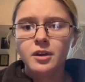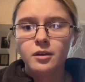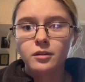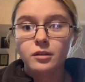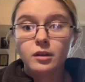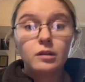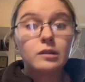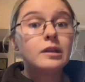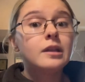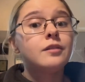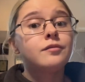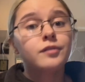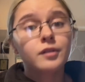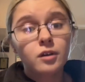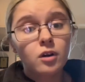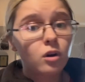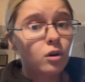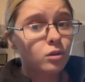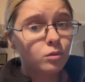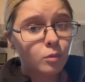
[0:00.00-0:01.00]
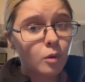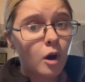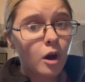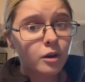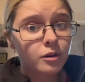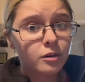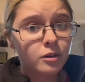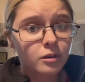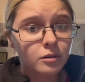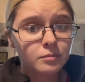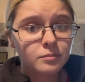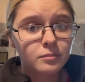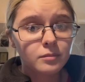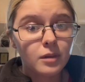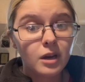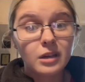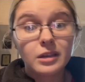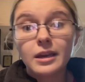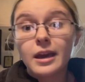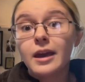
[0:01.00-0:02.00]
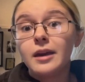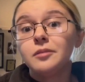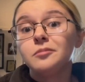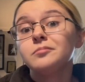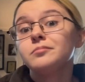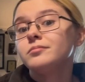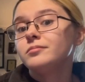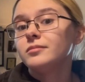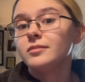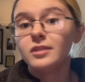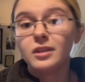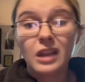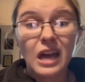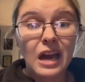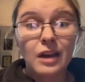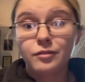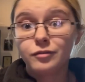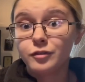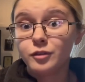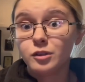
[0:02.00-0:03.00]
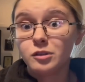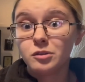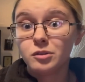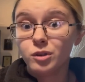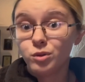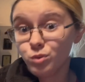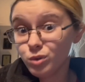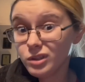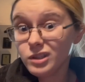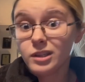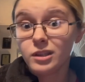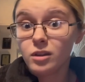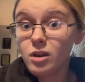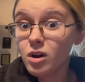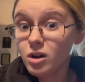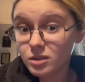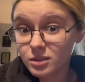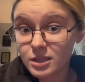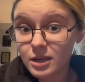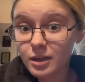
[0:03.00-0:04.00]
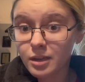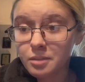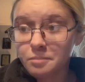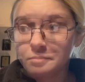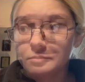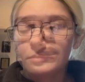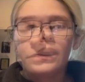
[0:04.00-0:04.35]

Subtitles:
They'll live in cold water, again, not for a really long time.